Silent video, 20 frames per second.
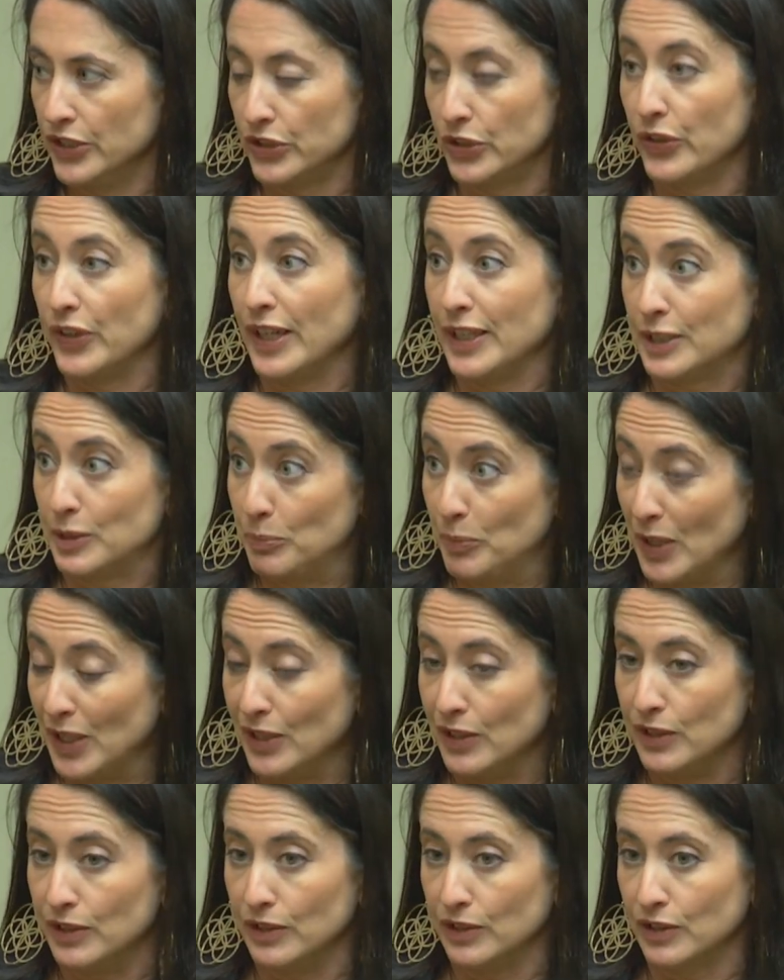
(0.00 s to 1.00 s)
So that's
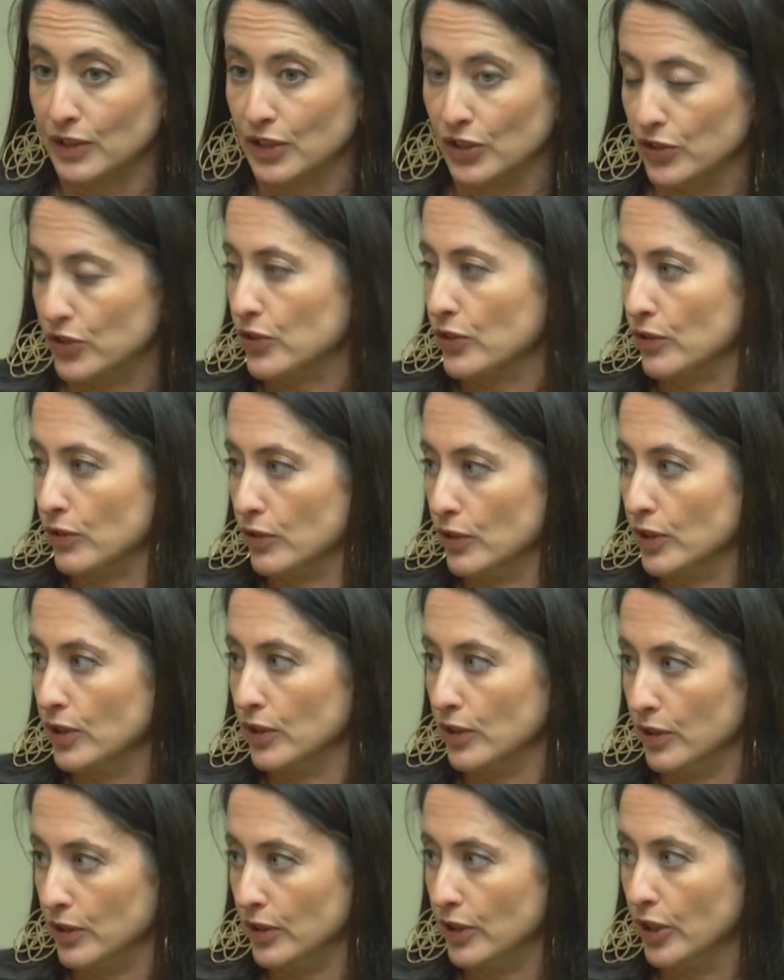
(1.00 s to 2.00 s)
been a concern.
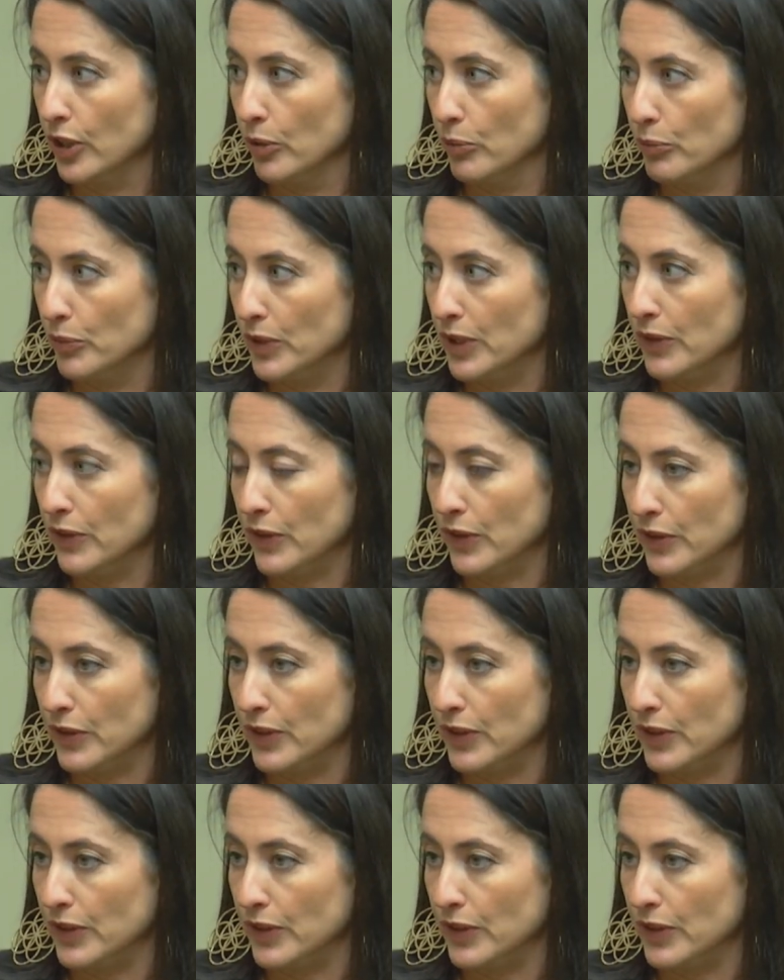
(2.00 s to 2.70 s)
Um, and,